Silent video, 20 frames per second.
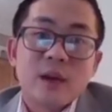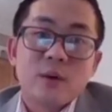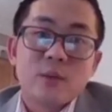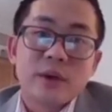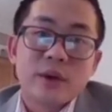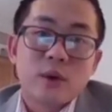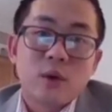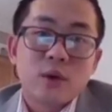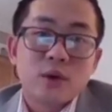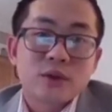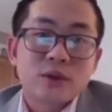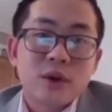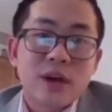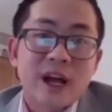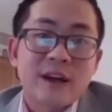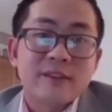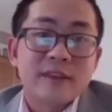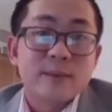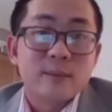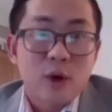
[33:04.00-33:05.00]
We also
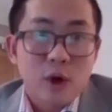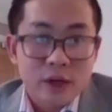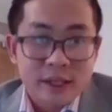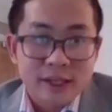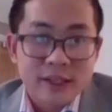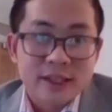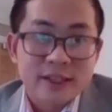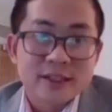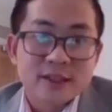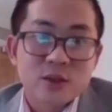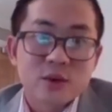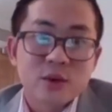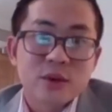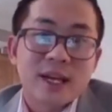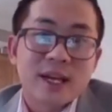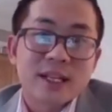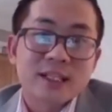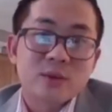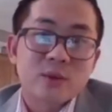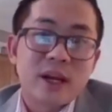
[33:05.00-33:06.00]
have a marketing suite
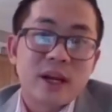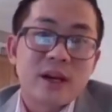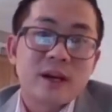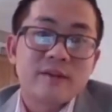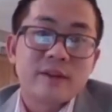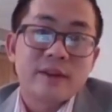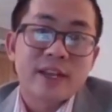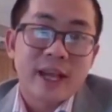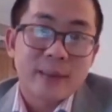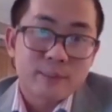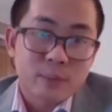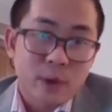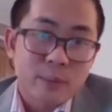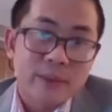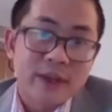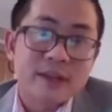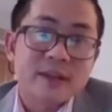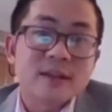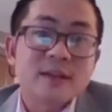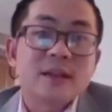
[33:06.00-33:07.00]
as well. They can pop
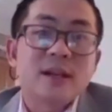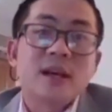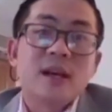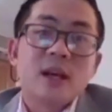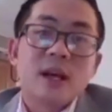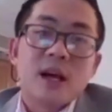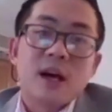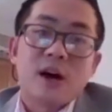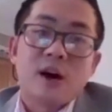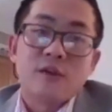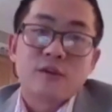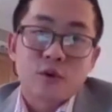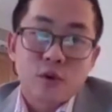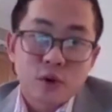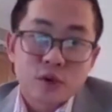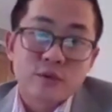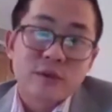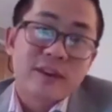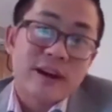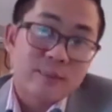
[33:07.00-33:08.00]
in, of
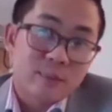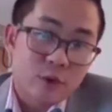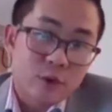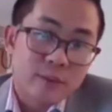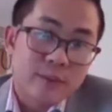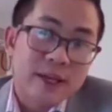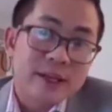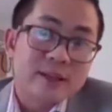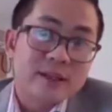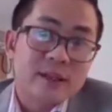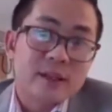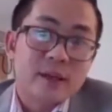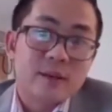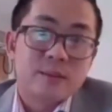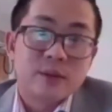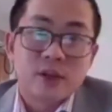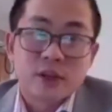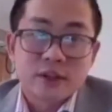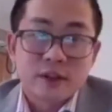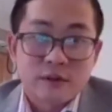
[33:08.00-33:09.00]
course, with appointment
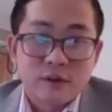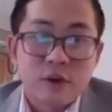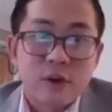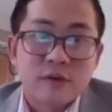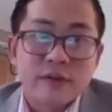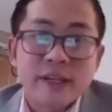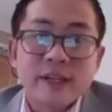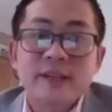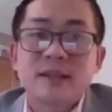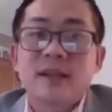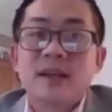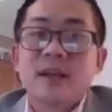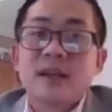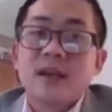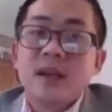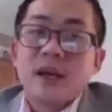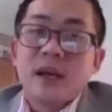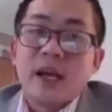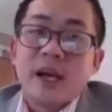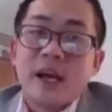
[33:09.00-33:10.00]
because of COVID.
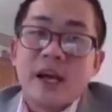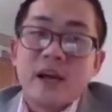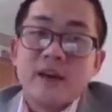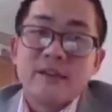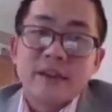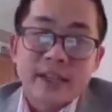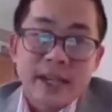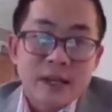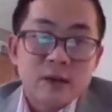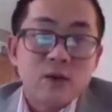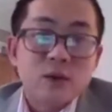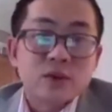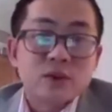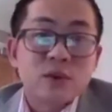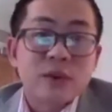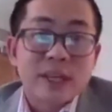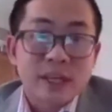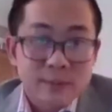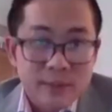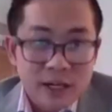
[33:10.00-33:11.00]
They can also
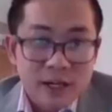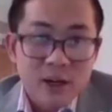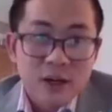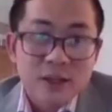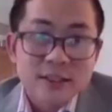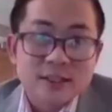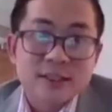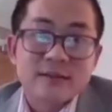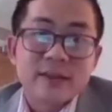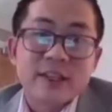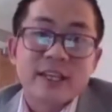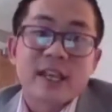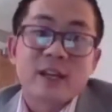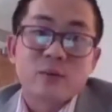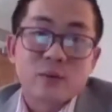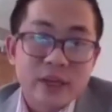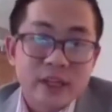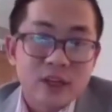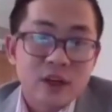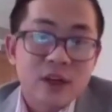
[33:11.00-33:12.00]
email us. They can
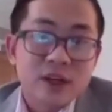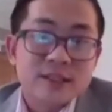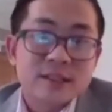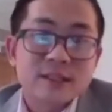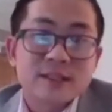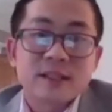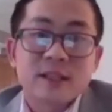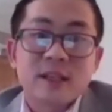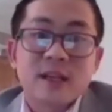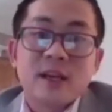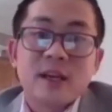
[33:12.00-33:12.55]
ring us.